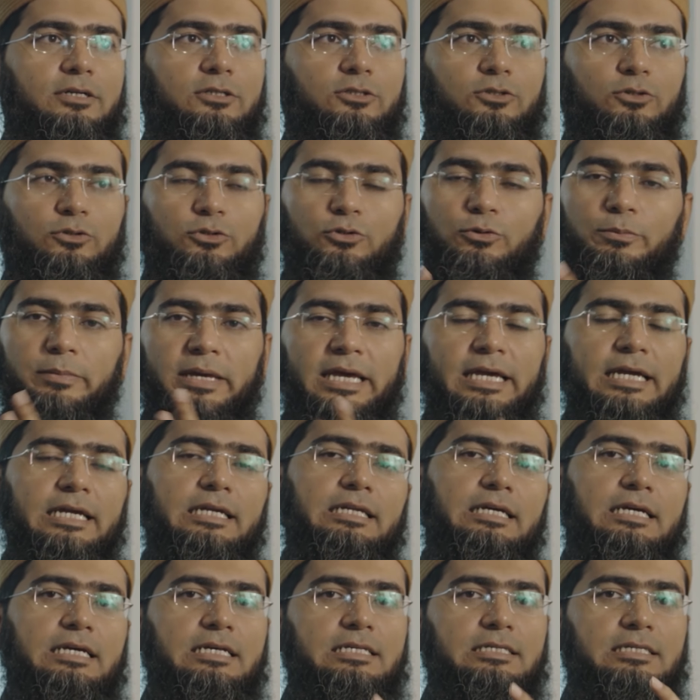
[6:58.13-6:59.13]
So to make
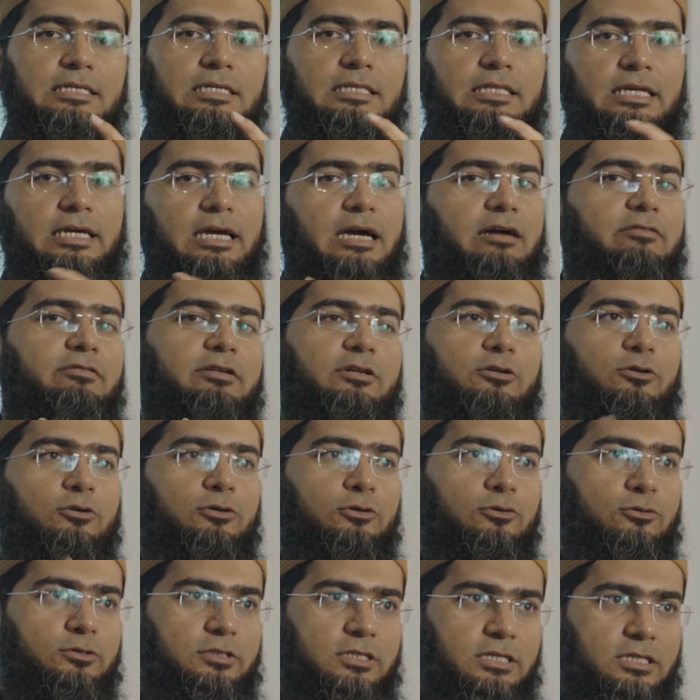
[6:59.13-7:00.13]
it easy, they have
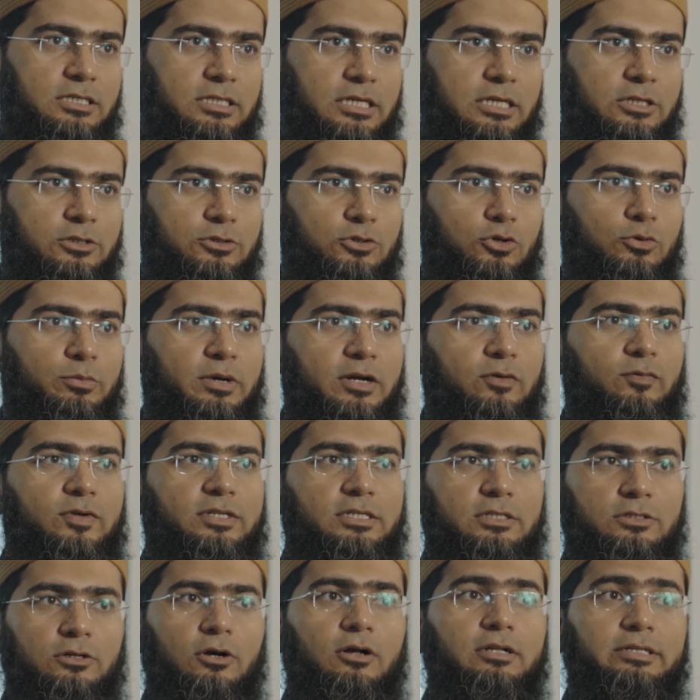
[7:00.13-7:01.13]
introduced this instrument
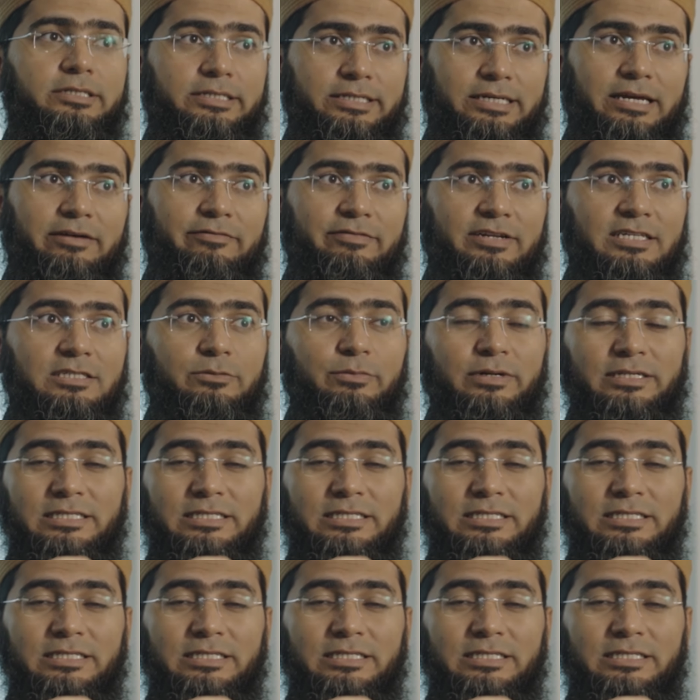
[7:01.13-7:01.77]
which is called CFDs,